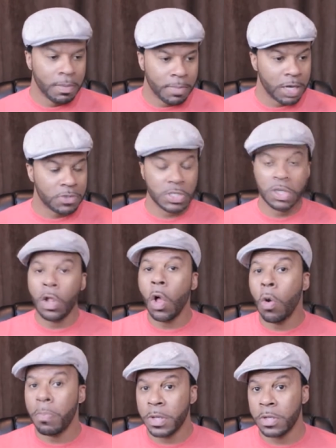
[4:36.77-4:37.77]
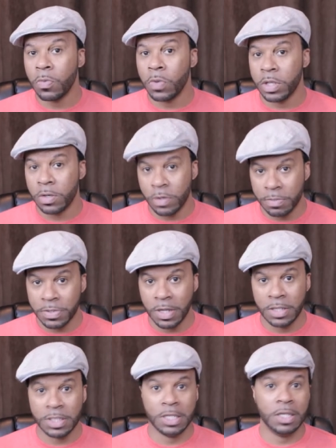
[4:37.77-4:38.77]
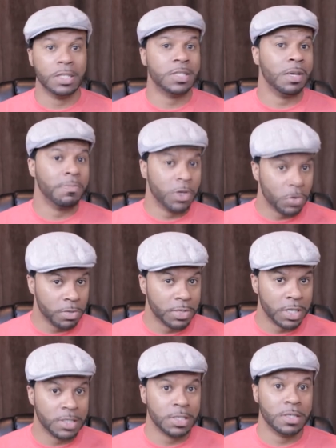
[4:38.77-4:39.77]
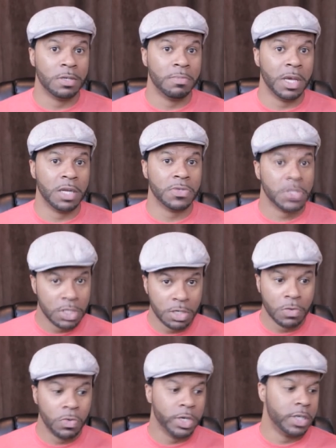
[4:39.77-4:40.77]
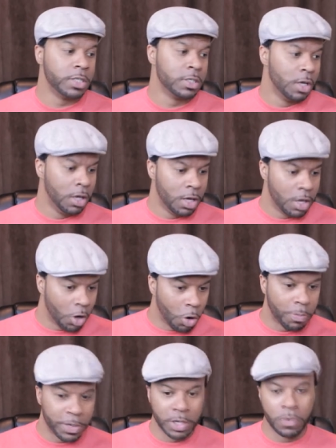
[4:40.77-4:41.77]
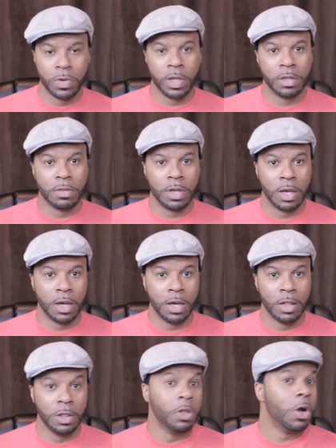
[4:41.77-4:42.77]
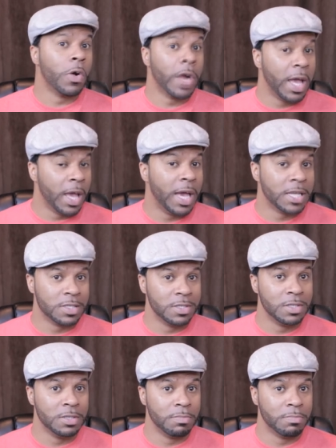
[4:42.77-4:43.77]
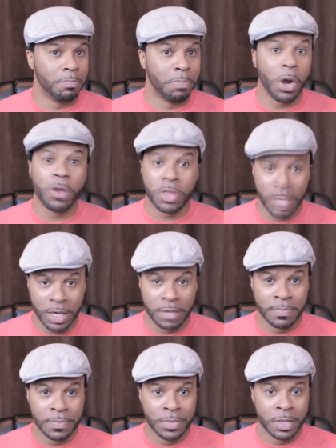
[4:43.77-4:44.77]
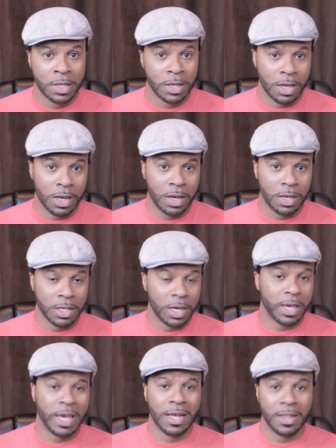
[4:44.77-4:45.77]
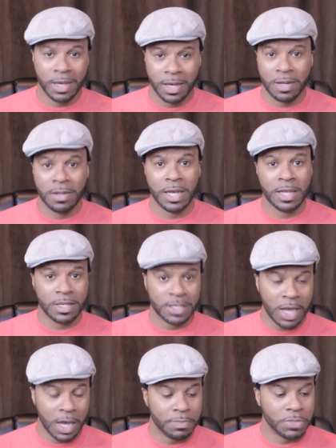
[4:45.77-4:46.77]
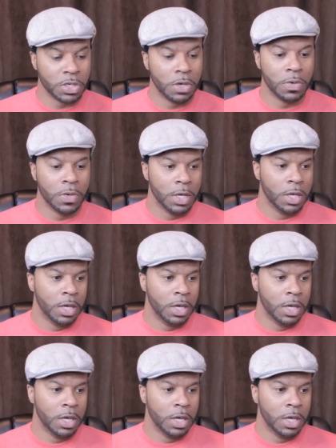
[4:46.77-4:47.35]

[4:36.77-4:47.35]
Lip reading: Man of Steel opened with a Krypton scene, except the Krypton scene on Man of Steel was opening with Laura actually birthing young Kal-El at the time. So,